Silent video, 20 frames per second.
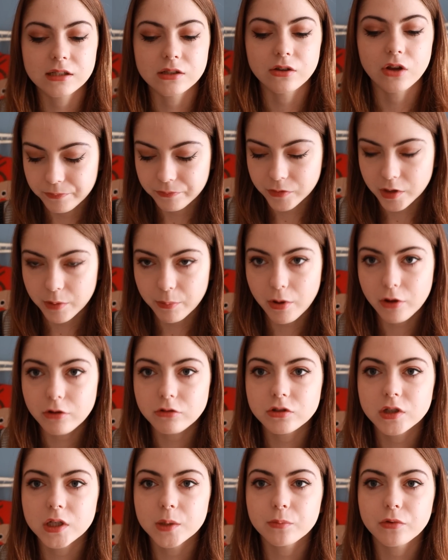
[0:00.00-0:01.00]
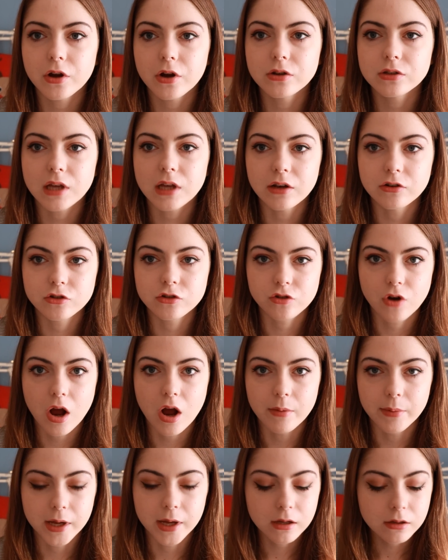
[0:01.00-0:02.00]
So poetry, prose and
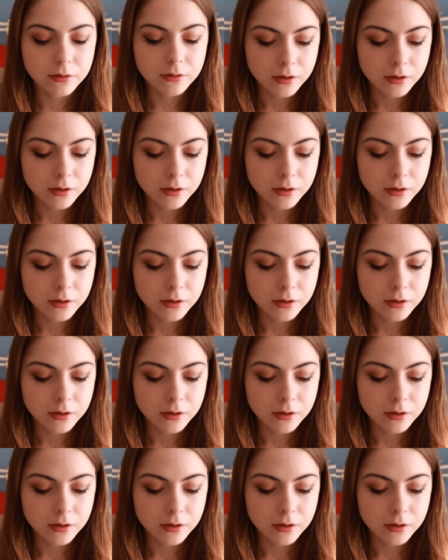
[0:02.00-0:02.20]
drama.